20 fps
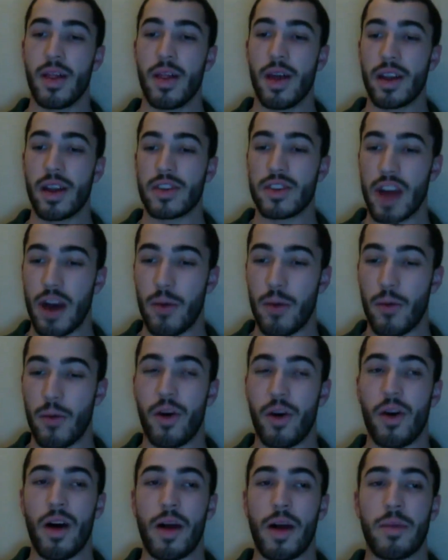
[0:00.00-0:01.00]
John
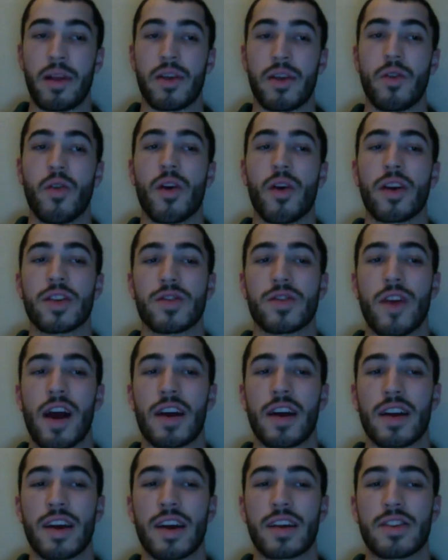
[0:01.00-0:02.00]
Wall. I mean, Goran
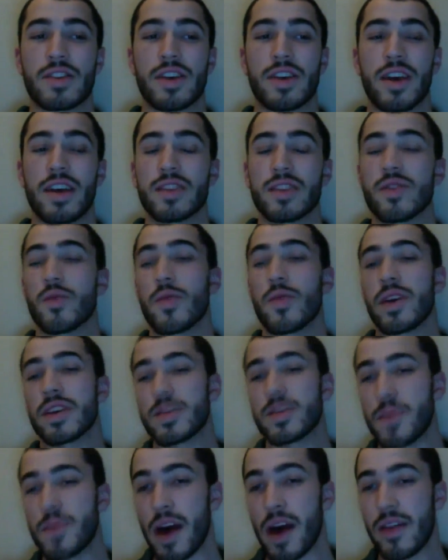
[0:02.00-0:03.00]
Dragic is a weak
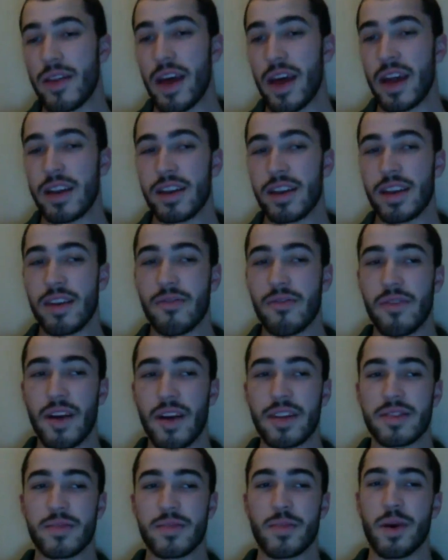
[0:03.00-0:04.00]
spot in that
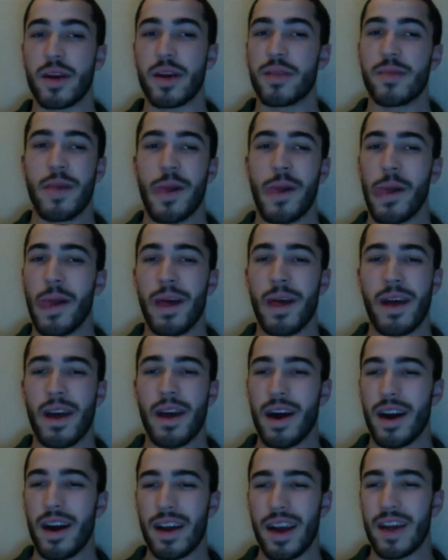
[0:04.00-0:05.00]
defense, but
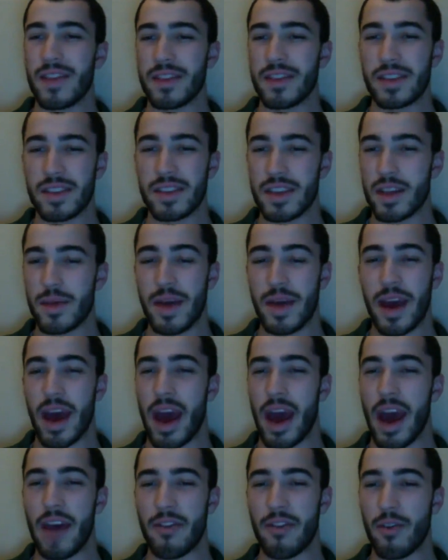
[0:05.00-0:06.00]
again, this is going to be a
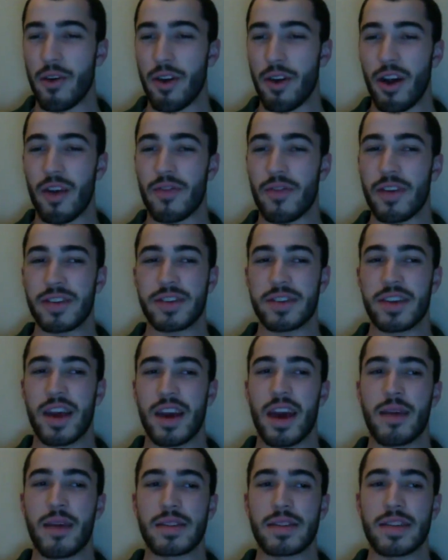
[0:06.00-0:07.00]
half court offense
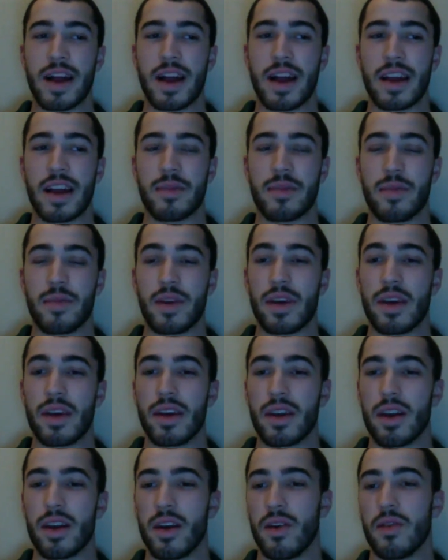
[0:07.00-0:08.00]
game. It's not going to
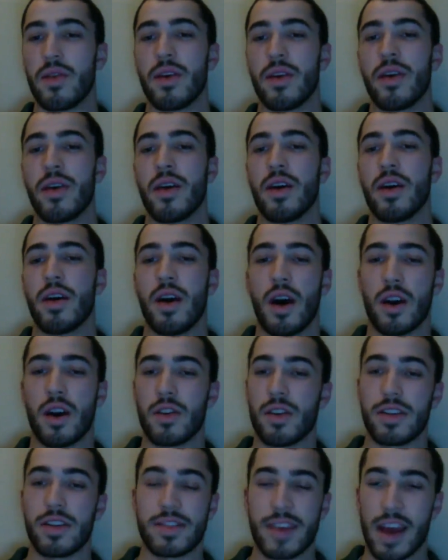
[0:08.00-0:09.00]
be
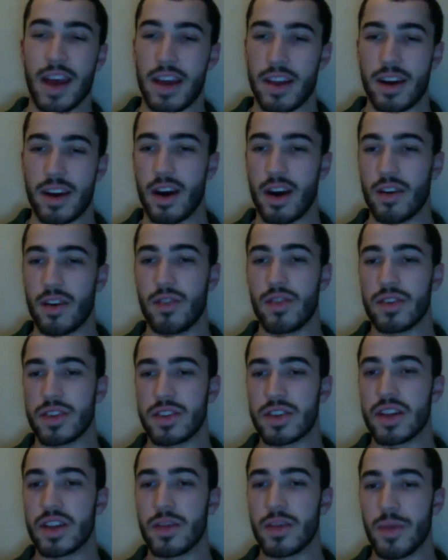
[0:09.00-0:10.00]
110 to 100. This
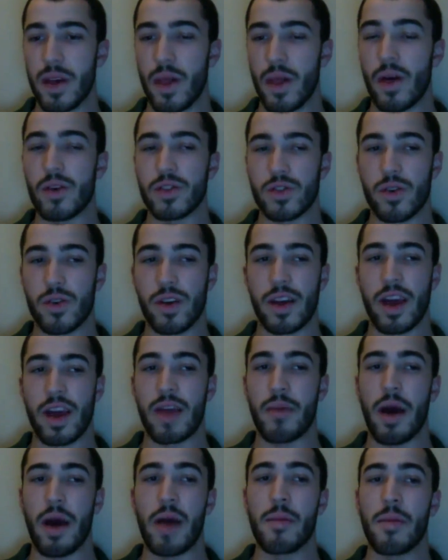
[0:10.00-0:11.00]
is going to be a low scoring
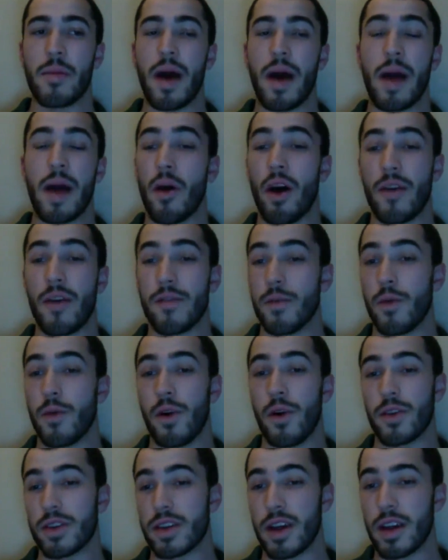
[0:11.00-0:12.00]
game. I'm off of
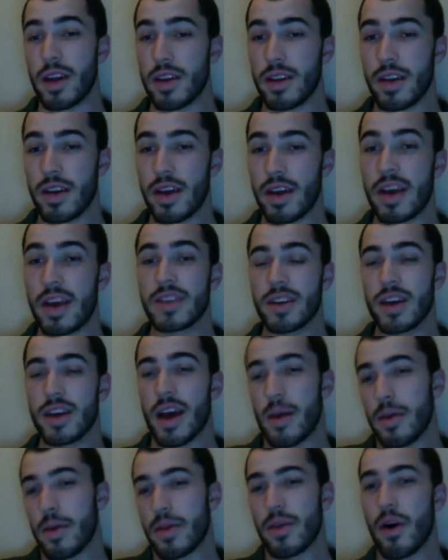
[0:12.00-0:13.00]
Wall tonight.
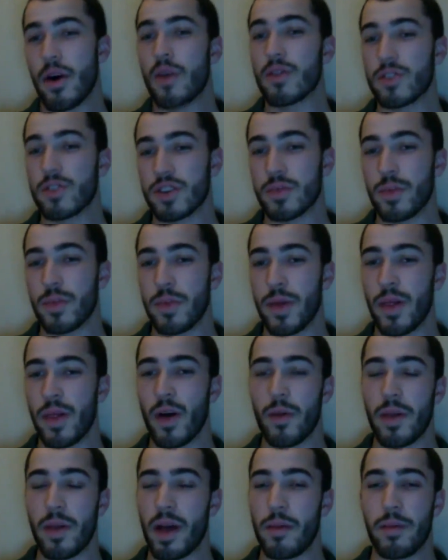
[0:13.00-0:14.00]
I mean, ownership would be
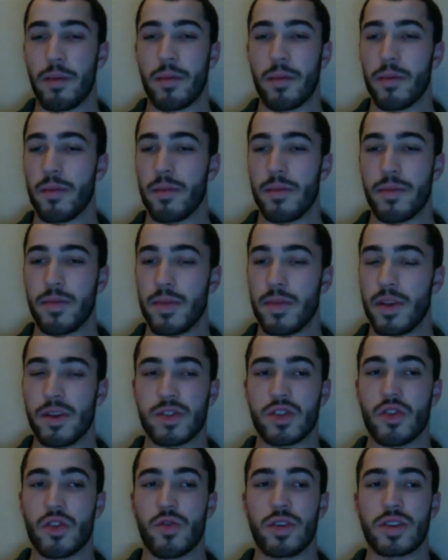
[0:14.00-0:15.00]
low, but
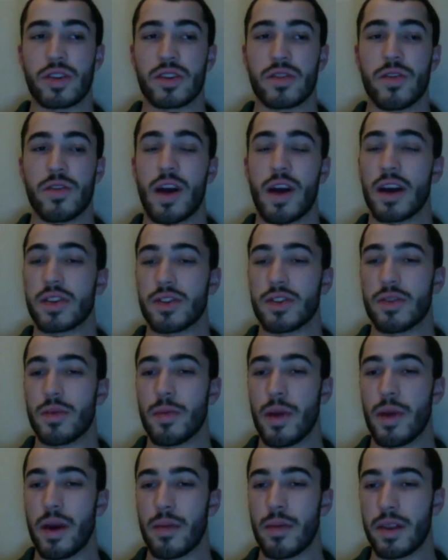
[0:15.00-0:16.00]
there's no reason to roster him in
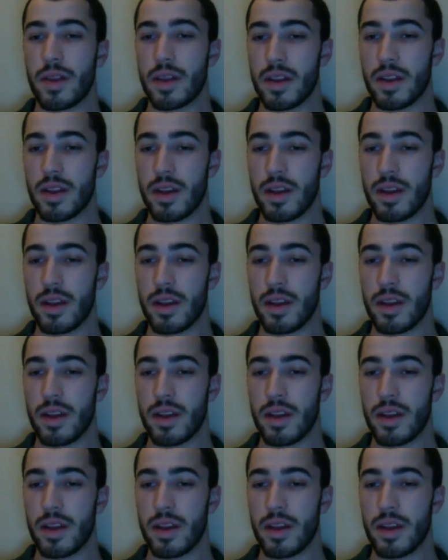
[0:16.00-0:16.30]
my opinion.